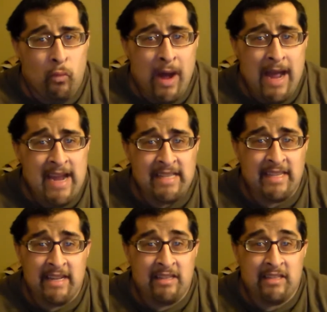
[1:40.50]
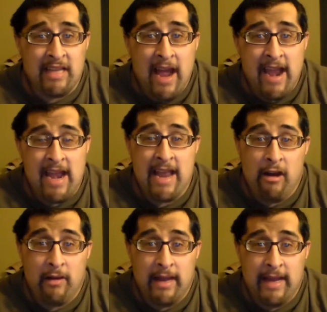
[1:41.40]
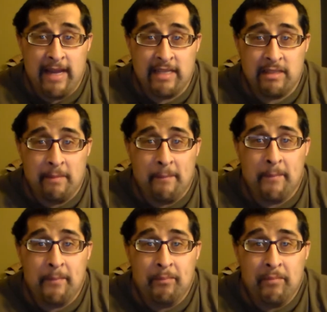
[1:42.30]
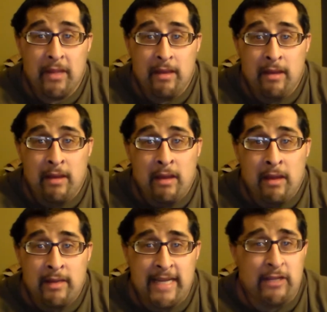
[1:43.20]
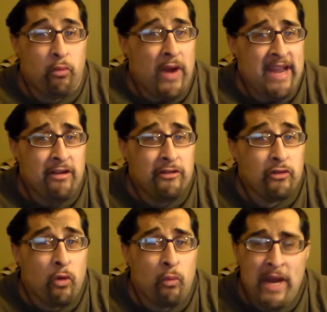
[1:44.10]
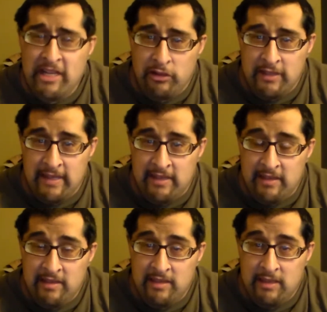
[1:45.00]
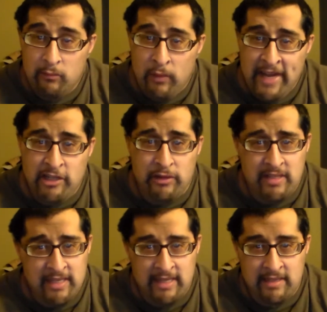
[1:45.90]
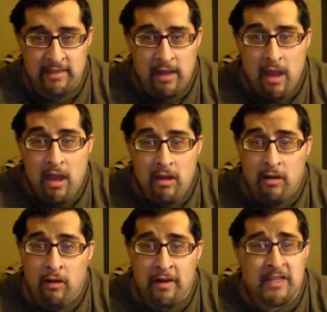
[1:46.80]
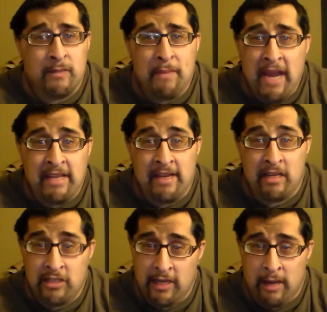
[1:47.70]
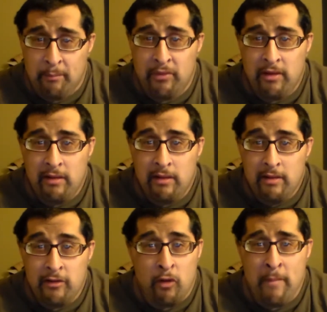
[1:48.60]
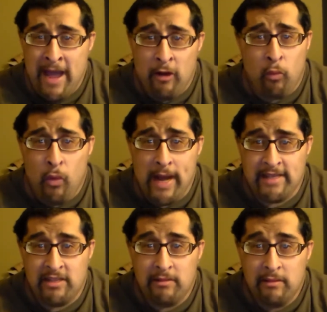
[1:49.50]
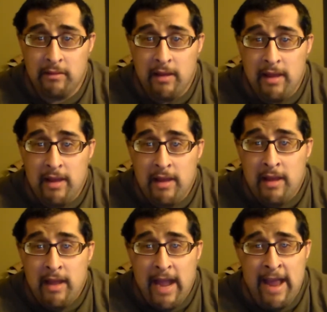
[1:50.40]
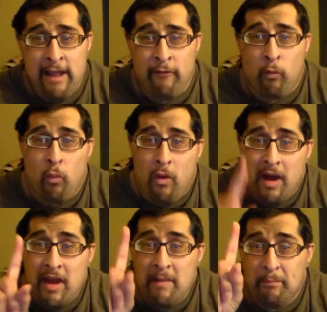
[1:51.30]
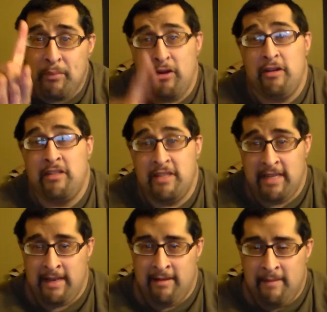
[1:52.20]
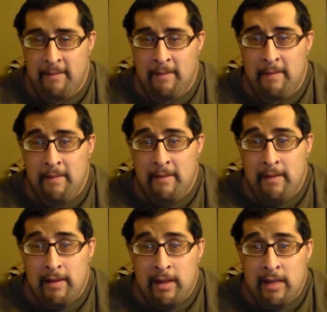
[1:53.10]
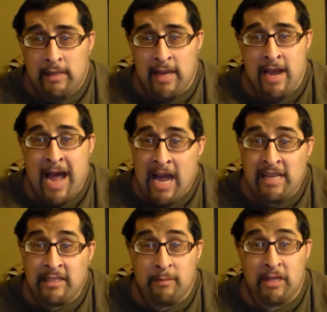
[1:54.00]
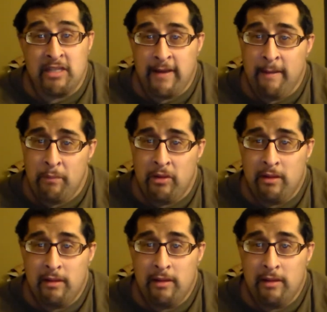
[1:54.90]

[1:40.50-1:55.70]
Why is it in society nowadays these waiters or waitresses waitresses are expecting a tip no matter what? And if one person denies them a tip,